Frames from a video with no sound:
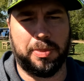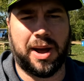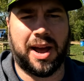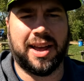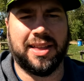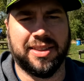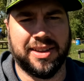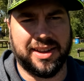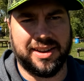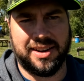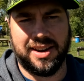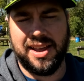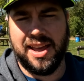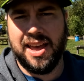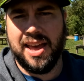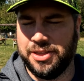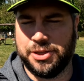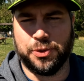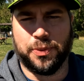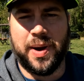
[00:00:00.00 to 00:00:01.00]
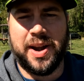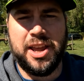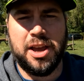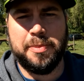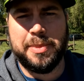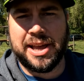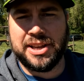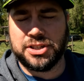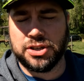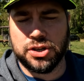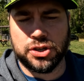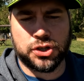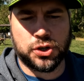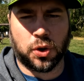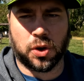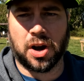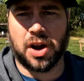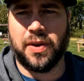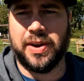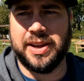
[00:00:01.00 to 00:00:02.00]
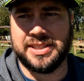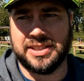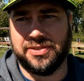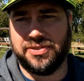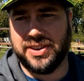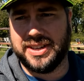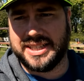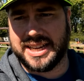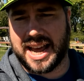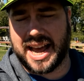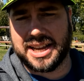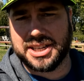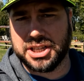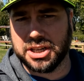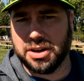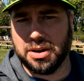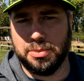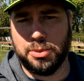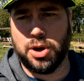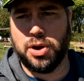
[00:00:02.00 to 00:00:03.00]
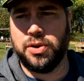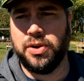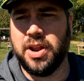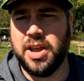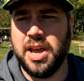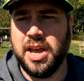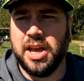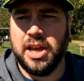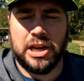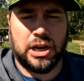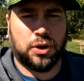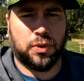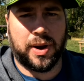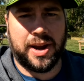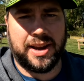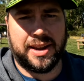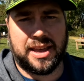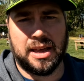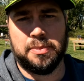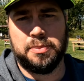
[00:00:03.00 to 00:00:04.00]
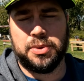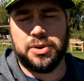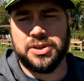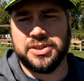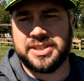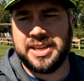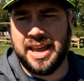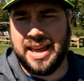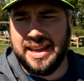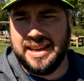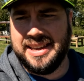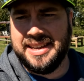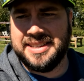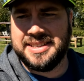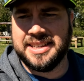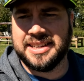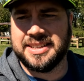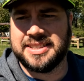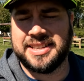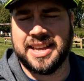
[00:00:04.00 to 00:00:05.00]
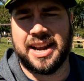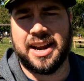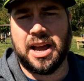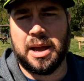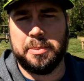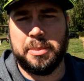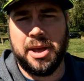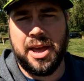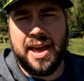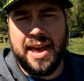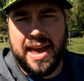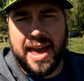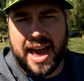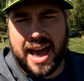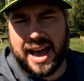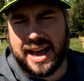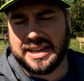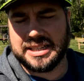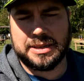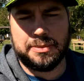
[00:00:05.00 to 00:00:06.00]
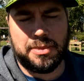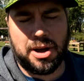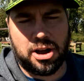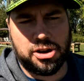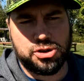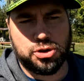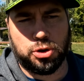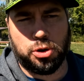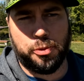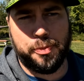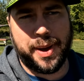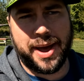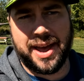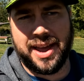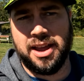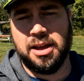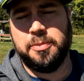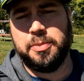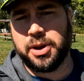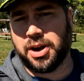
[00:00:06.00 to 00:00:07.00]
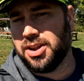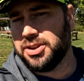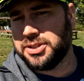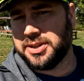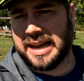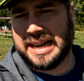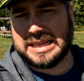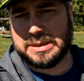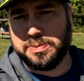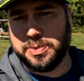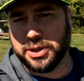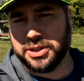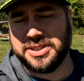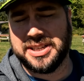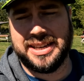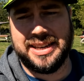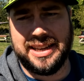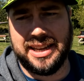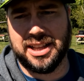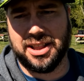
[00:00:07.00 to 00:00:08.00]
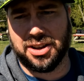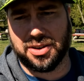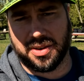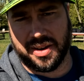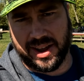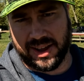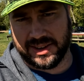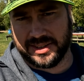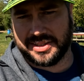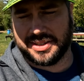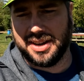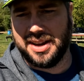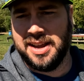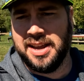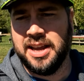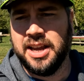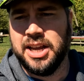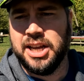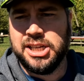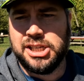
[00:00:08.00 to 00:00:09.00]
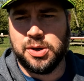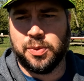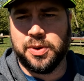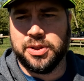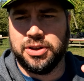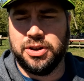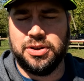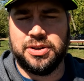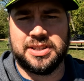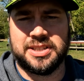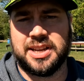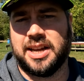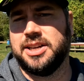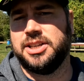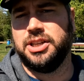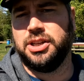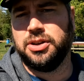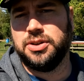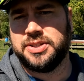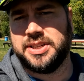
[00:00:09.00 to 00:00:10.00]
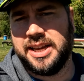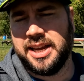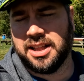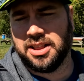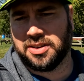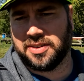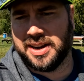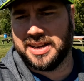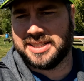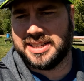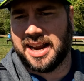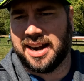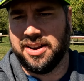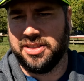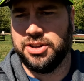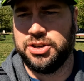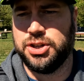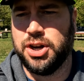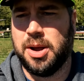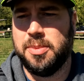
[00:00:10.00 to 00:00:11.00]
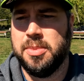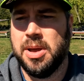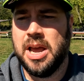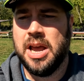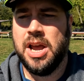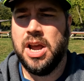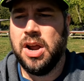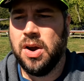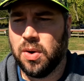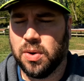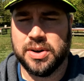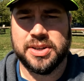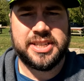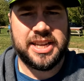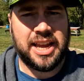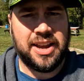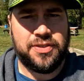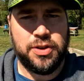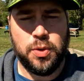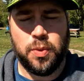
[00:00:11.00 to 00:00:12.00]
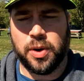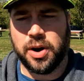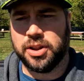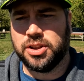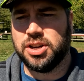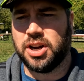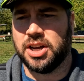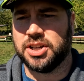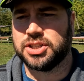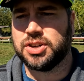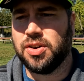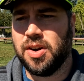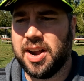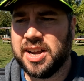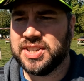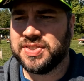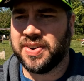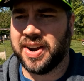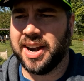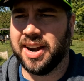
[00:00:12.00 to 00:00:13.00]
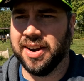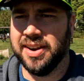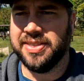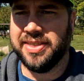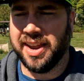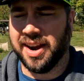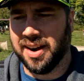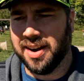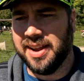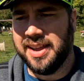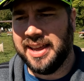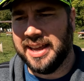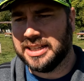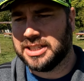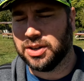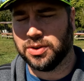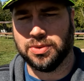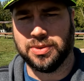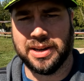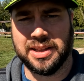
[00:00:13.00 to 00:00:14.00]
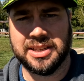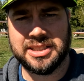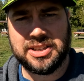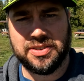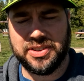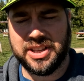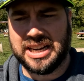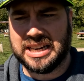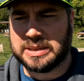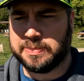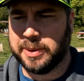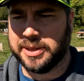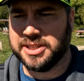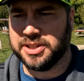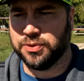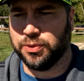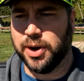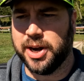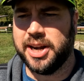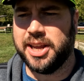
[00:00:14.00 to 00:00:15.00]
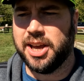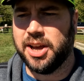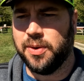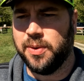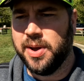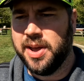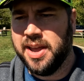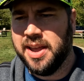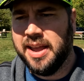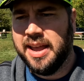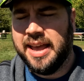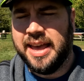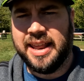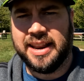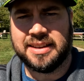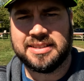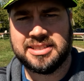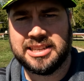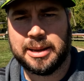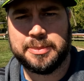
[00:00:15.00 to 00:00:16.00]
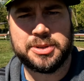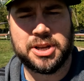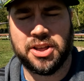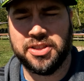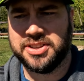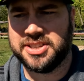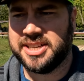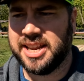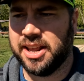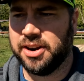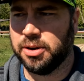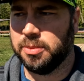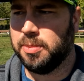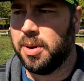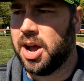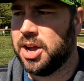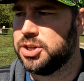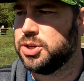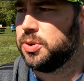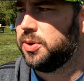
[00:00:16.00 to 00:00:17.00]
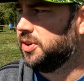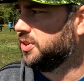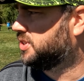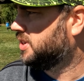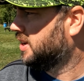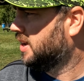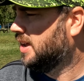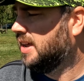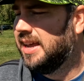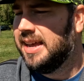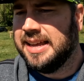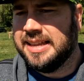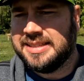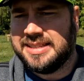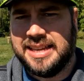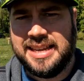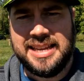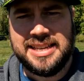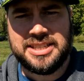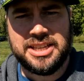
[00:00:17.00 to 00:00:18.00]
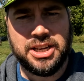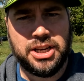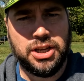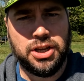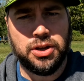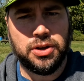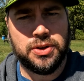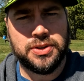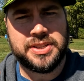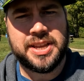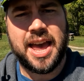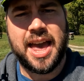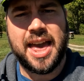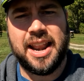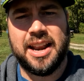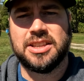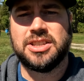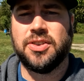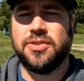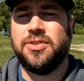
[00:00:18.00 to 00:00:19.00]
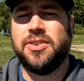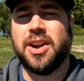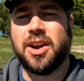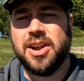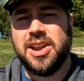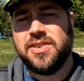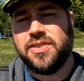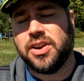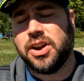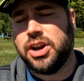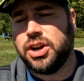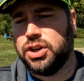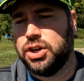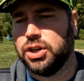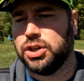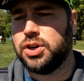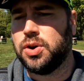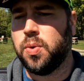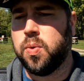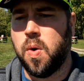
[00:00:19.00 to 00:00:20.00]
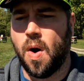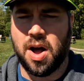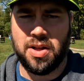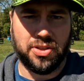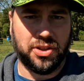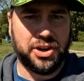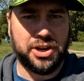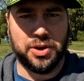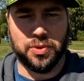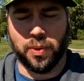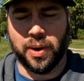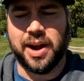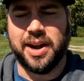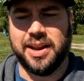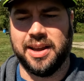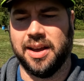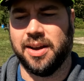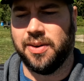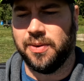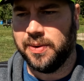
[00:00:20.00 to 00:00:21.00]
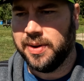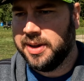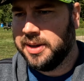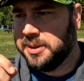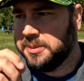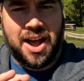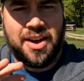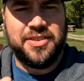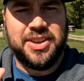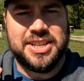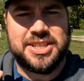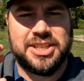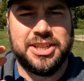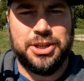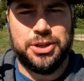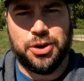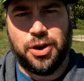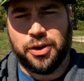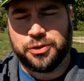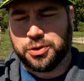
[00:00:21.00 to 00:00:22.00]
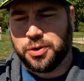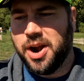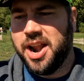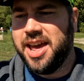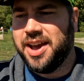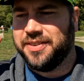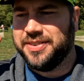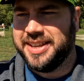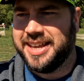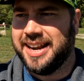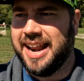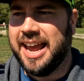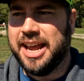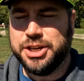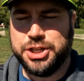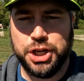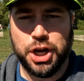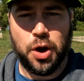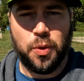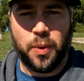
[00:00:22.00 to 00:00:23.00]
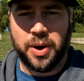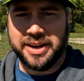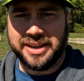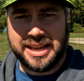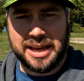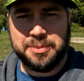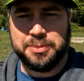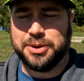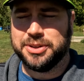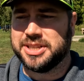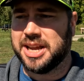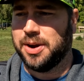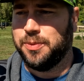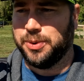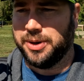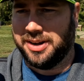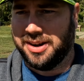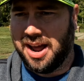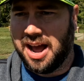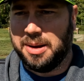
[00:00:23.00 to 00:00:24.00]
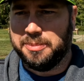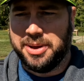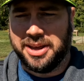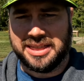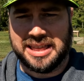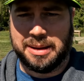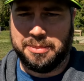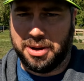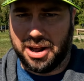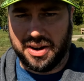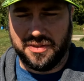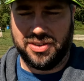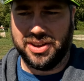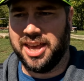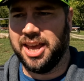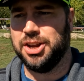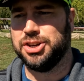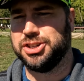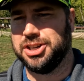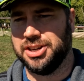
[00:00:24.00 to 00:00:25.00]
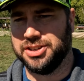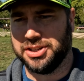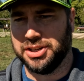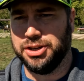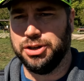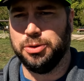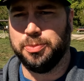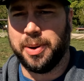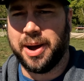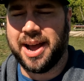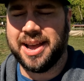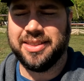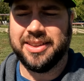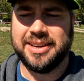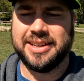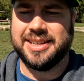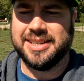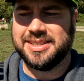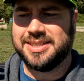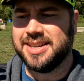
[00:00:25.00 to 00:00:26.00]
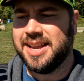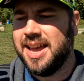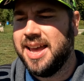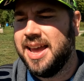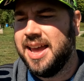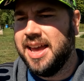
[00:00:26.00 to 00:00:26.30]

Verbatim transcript: pilot. The Radiomaster Zorro is a fantastic remote, great gimbals, easy to set up, has a module bay, but also has built-in ELRS. So whether you decide to use ELRS out of the jump, or say if you want to toss Crossfire in there, it's a relatively inexpensive radio, it accepts all the standard modules, it's easy to use, and it's a very, very good quality radio. Obviously, you don't have to run out and get AG01 gimbals. I would not make that modification as a new pilot because